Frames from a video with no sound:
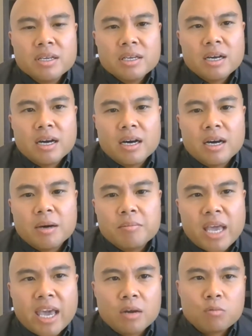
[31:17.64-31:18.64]

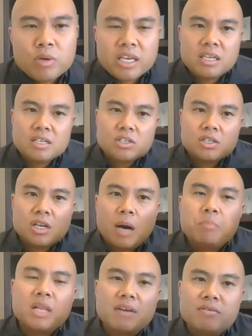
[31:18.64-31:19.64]
And we
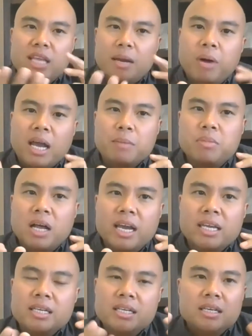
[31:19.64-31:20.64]
up-level that
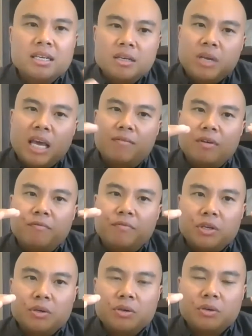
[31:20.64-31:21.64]
pipeline. We have a
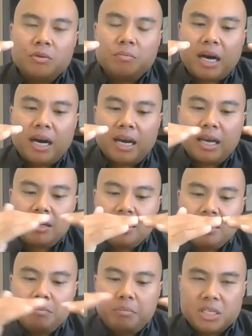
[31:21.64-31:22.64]
view by
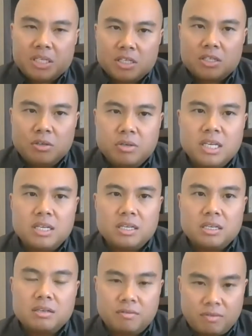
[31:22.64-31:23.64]
business unit,
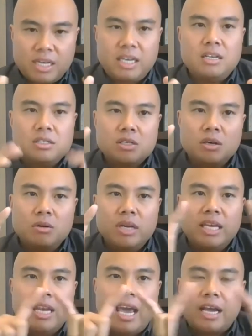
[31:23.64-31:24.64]
right? So
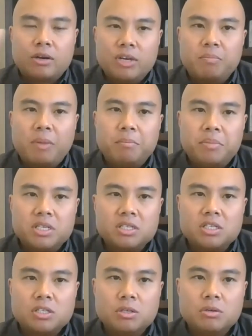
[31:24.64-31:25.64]
in aggregate by
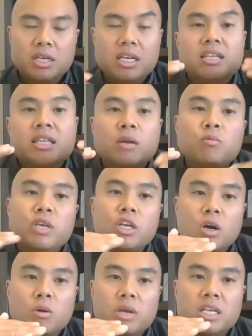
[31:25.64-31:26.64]
business unit, and then we
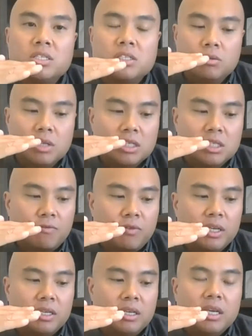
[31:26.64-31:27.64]
go into the
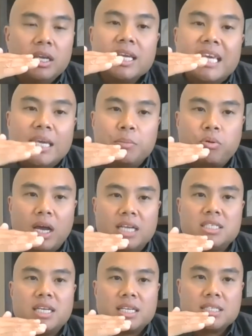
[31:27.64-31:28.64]
different key
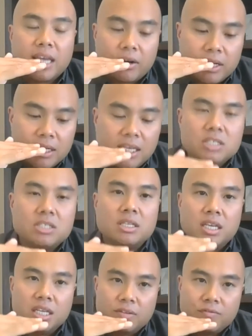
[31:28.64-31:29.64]
projects that are in each of
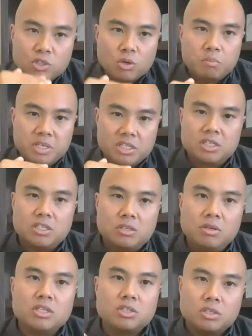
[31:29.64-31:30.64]
the individual business
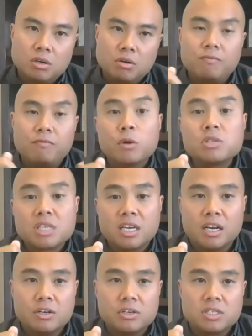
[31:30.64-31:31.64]
units. So folks can
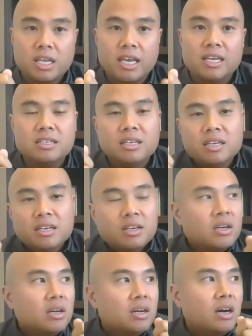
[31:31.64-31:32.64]
understand,
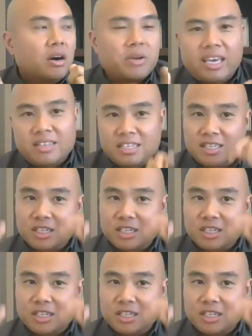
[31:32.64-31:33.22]
okay, this is